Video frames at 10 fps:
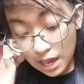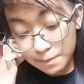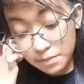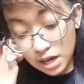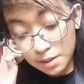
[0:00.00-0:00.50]

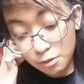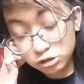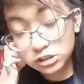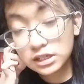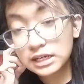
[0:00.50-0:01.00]
Em-
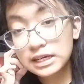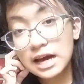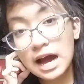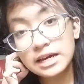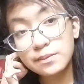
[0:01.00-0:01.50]

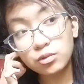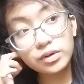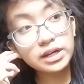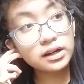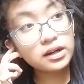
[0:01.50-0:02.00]
emotionally, I am
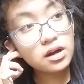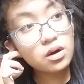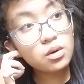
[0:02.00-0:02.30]
weak